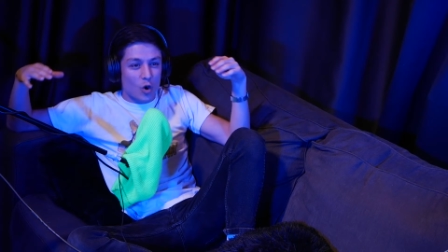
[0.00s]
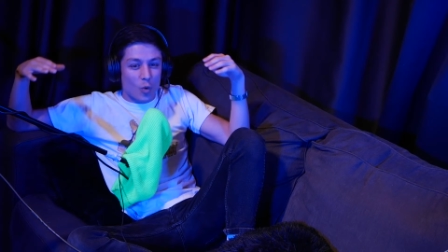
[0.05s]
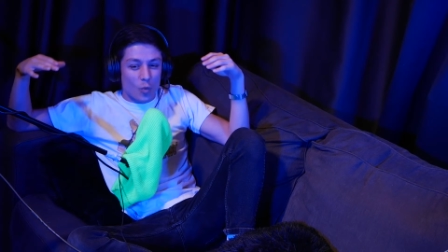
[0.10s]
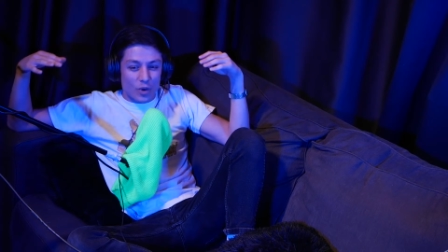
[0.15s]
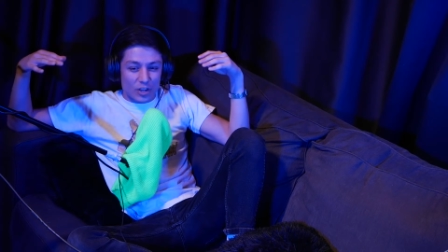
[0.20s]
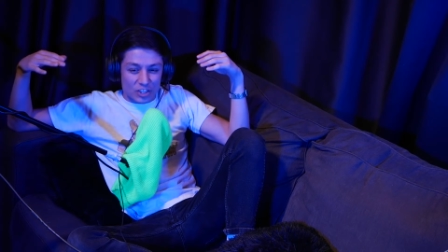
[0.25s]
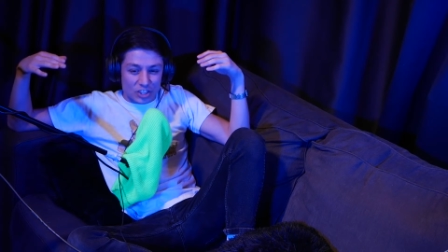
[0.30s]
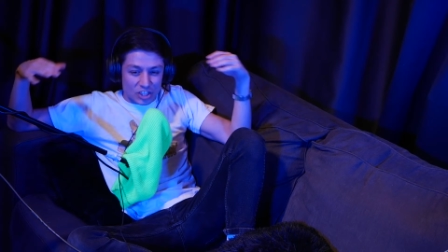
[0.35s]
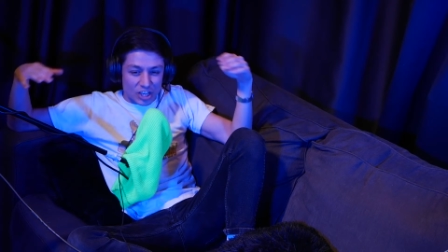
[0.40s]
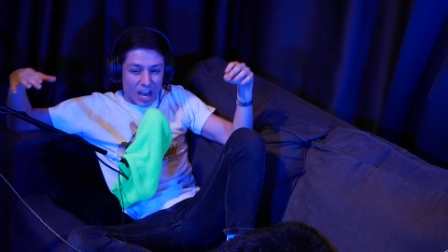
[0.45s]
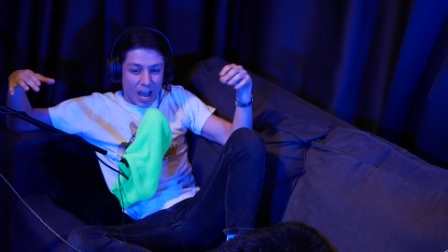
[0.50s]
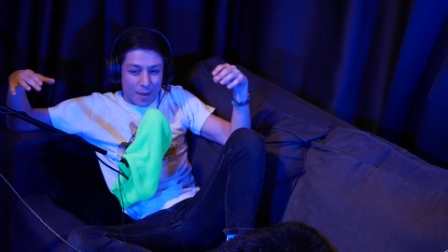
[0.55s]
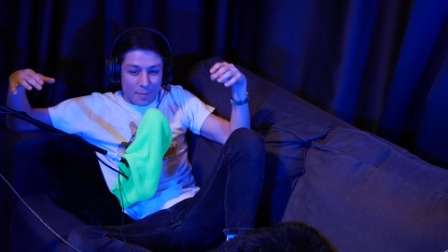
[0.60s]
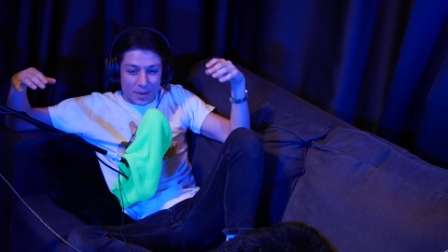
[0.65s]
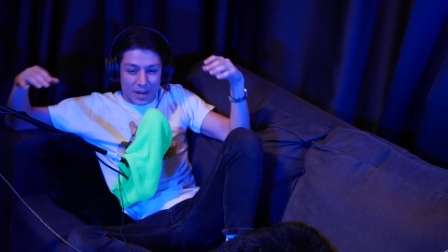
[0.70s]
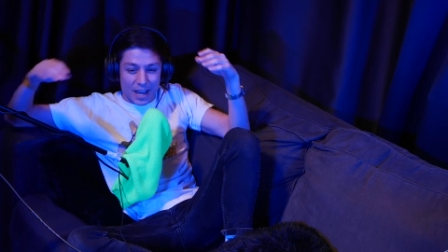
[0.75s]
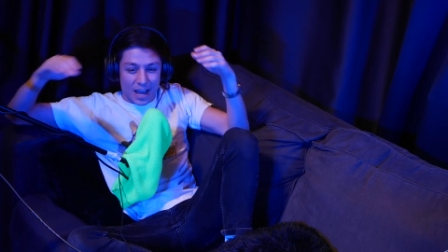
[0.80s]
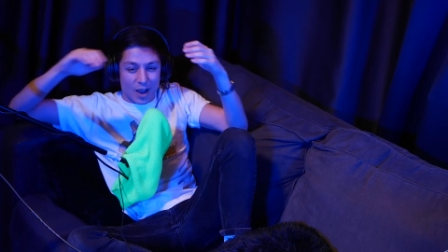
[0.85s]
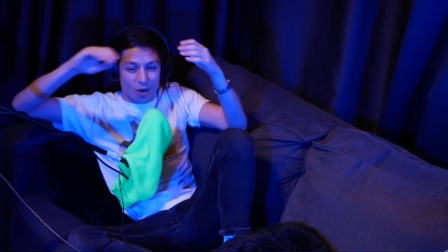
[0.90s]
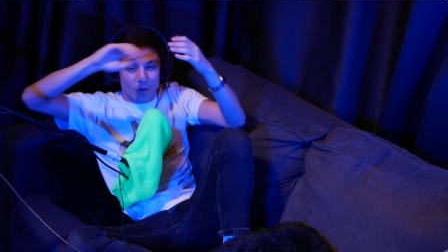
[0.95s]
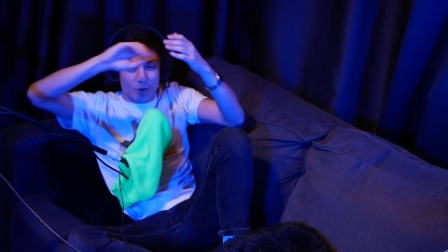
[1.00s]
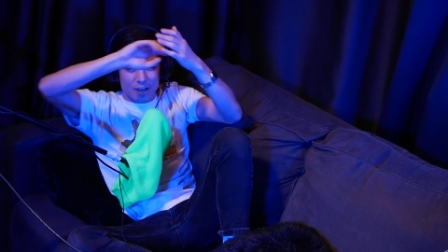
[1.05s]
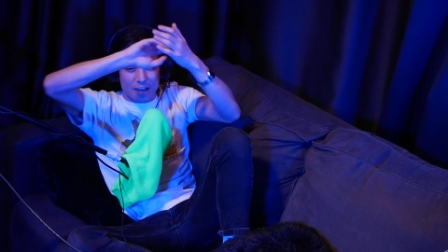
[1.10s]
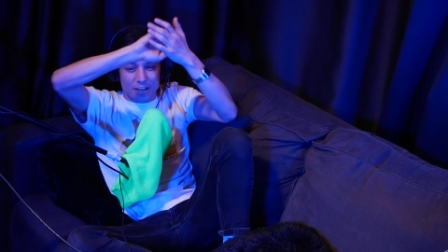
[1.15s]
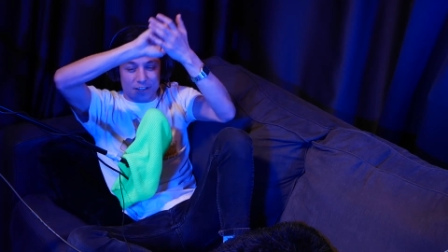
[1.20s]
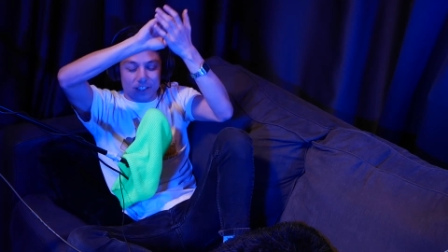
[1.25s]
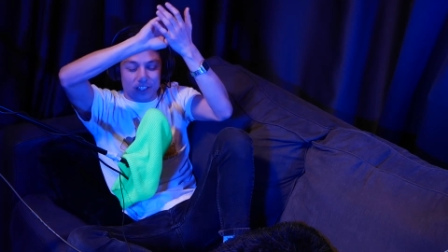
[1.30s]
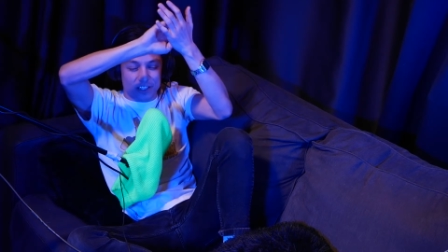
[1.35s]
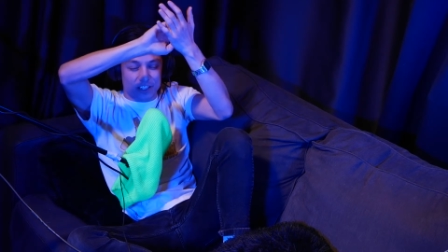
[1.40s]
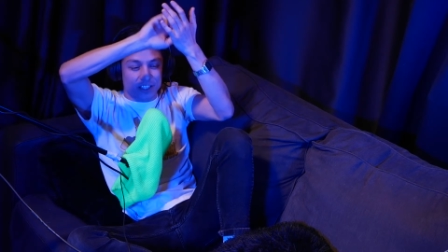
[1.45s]
we jam it out,
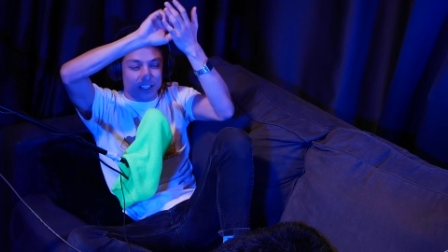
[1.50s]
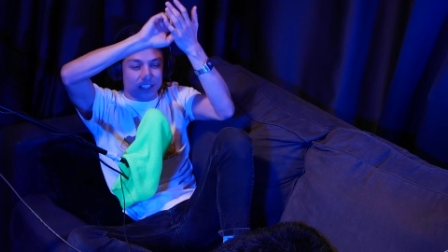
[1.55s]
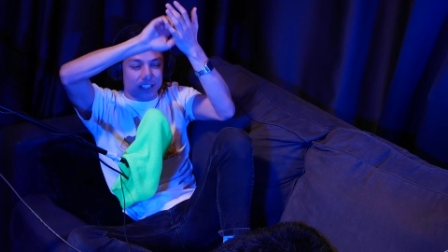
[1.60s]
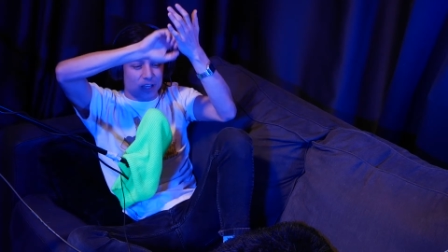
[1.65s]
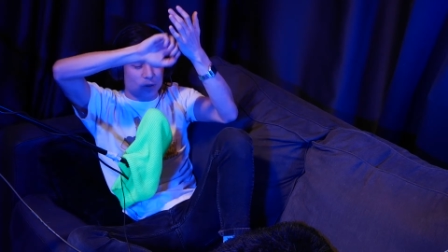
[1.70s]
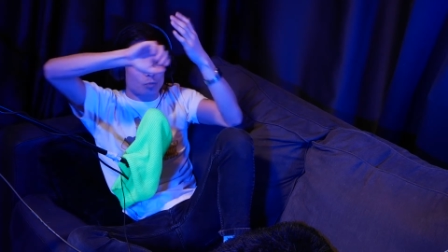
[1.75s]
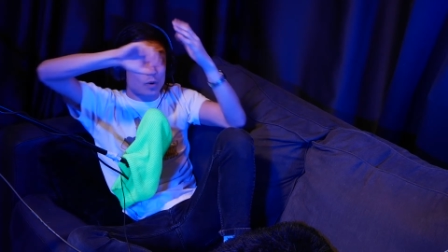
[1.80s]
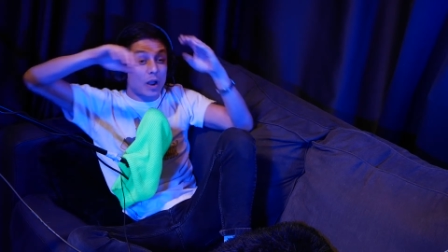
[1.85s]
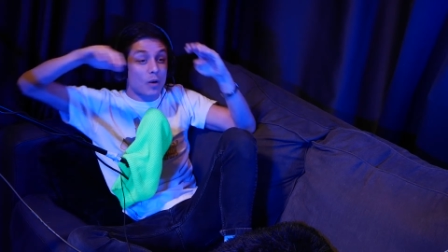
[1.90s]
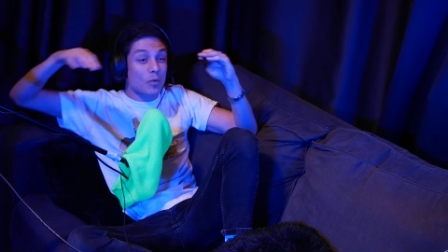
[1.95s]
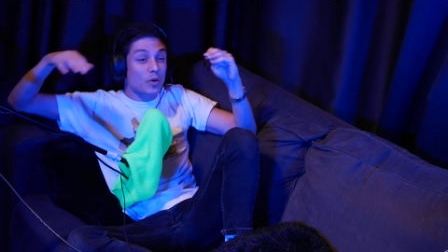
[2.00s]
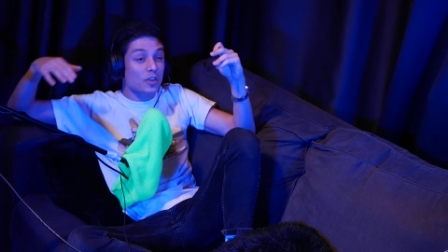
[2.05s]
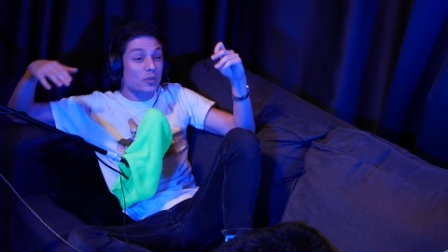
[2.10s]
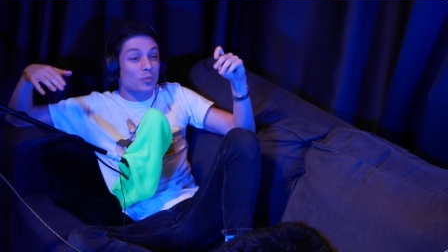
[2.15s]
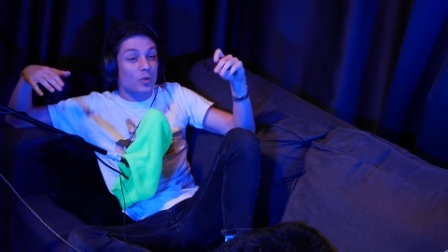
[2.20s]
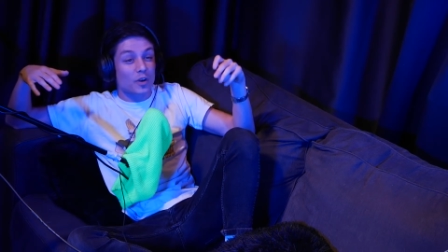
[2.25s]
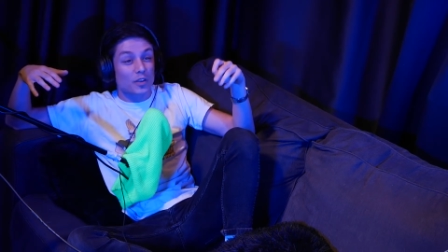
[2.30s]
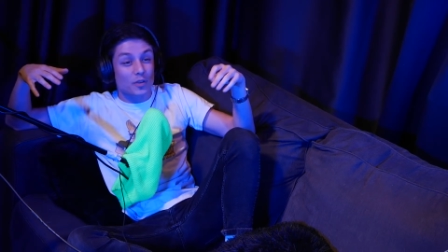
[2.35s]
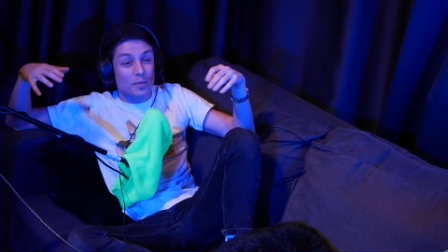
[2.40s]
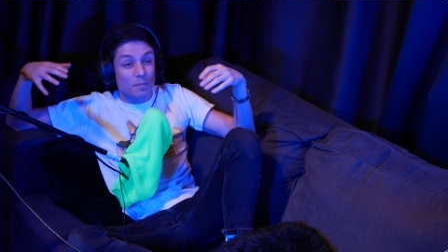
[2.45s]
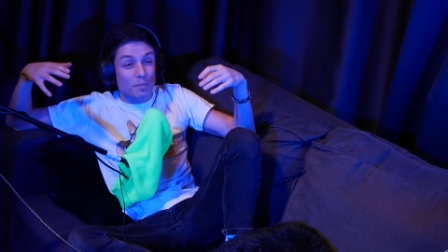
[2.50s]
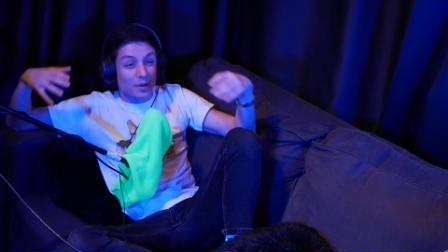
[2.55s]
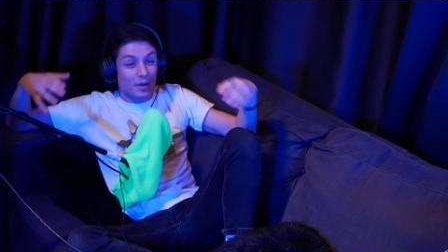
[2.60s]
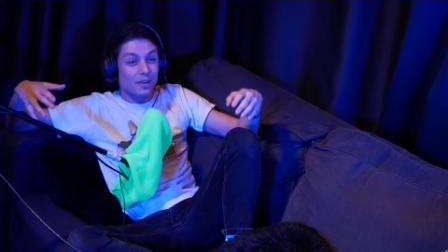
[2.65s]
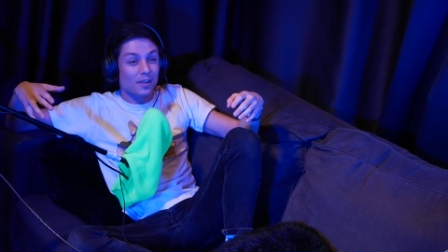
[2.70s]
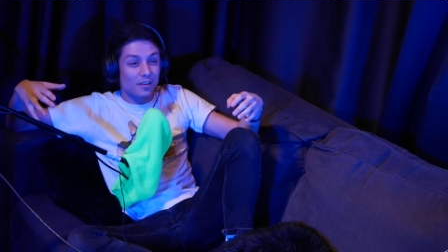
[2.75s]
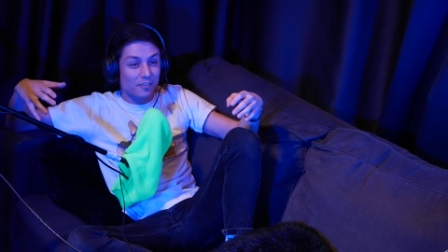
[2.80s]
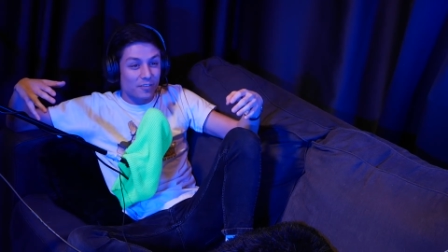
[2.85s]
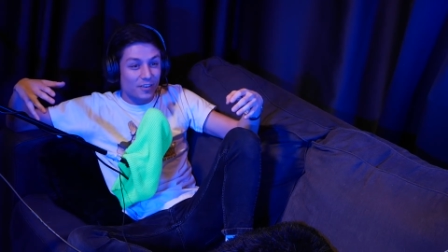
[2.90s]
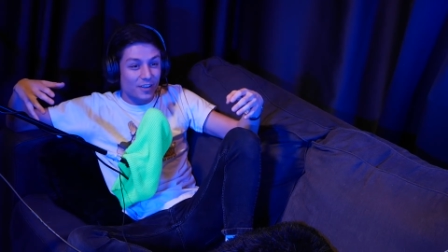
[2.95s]
and it's just like right when we're in the middle of